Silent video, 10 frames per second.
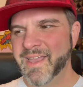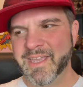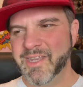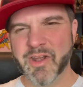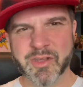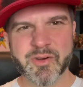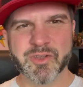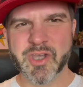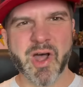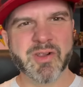you know, little
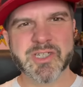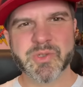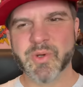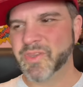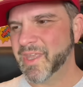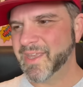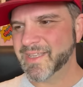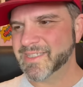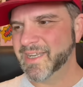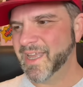dollar store
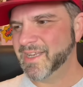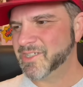things and then